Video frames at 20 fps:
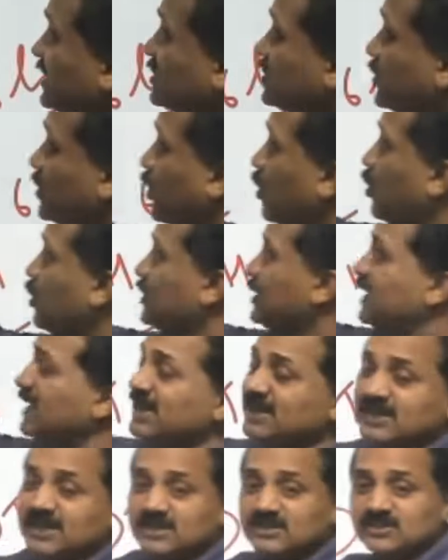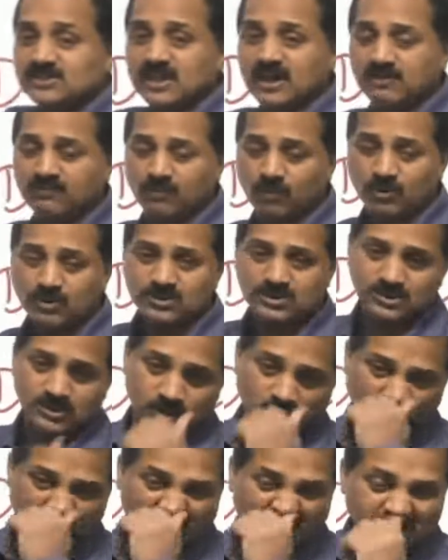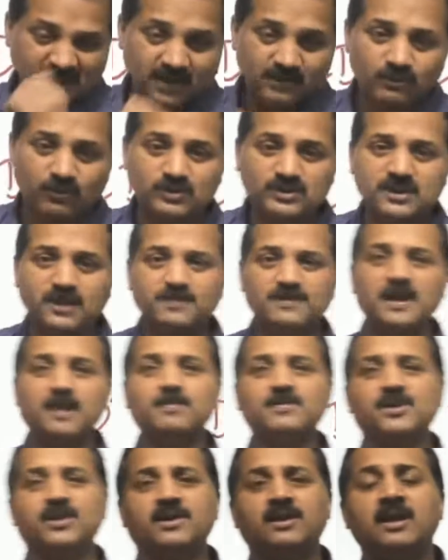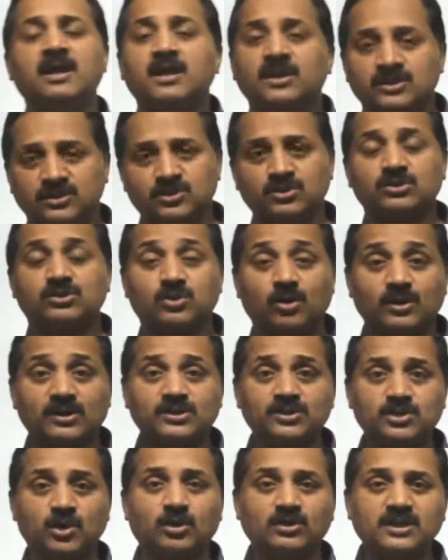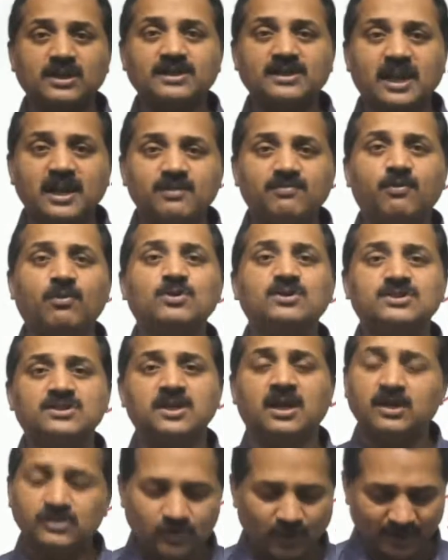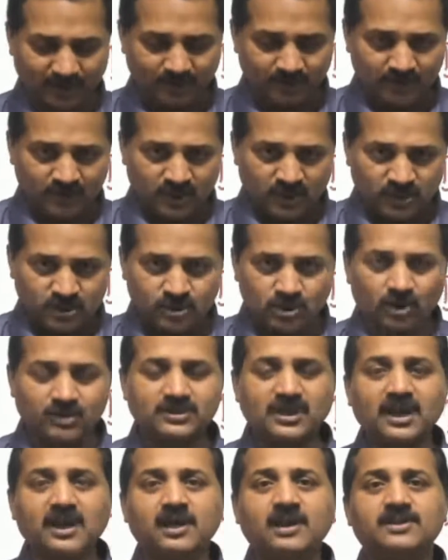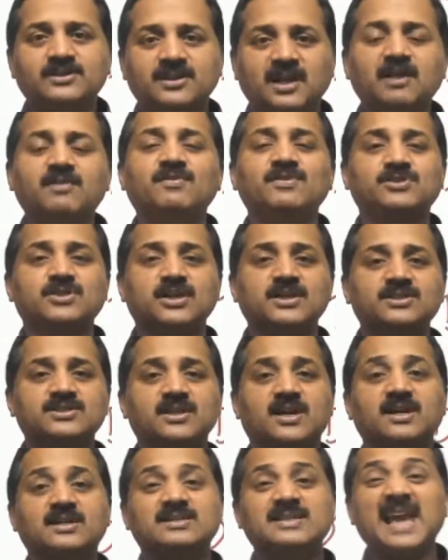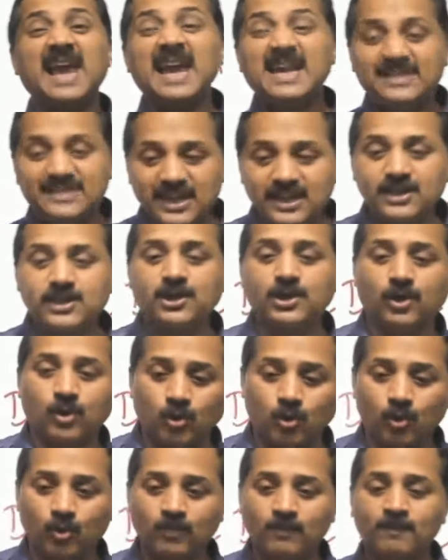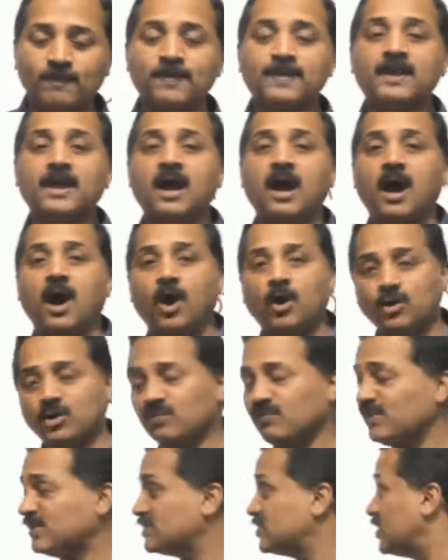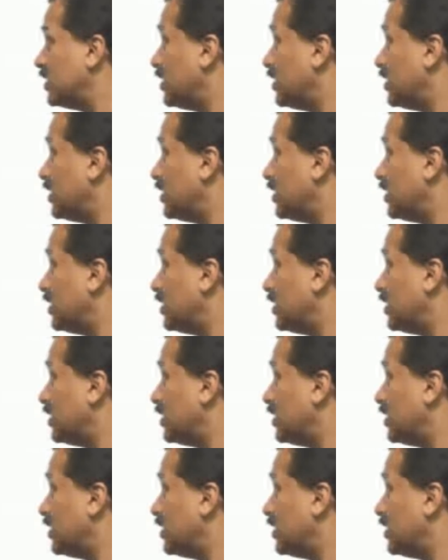crore DTH telephones, total telephone subscription, total televisions are 18 crore, out of which